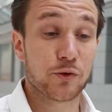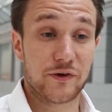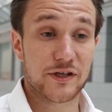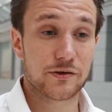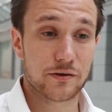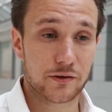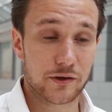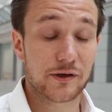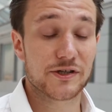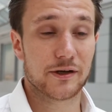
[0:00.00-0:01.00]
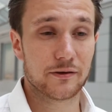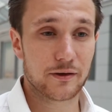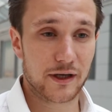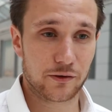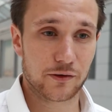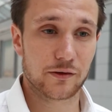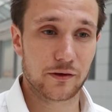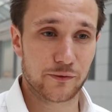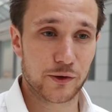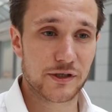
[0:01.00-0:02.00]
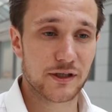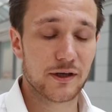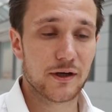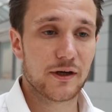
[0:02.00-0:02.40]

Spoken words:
Professor Douglas Arner at Hong Kong University